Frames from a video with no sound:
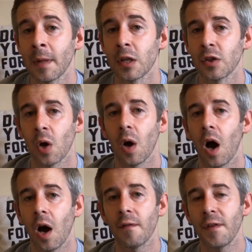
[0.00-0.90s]
So,
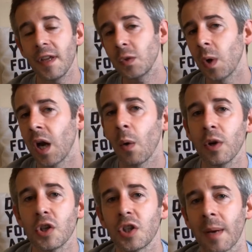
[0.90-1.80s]
for this one, I
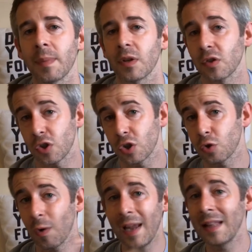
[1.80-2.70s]
want to jump
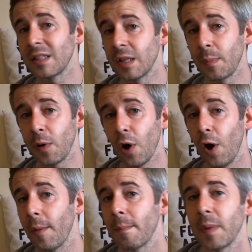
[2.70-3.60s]
straight into the
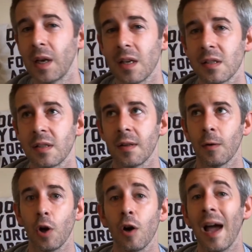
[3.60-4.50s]
plot because there are
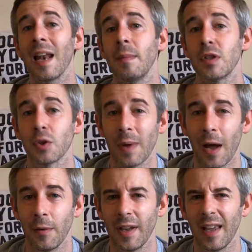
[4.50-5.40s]
a lot of elements
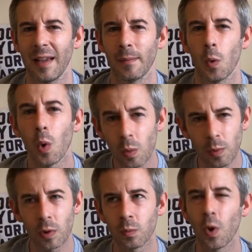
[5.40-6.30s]
around it, but we'll,
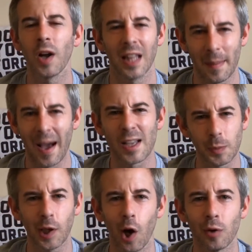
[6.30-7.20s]
we'll work them out as
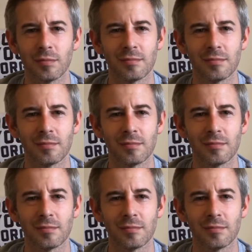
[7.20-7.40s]
we go.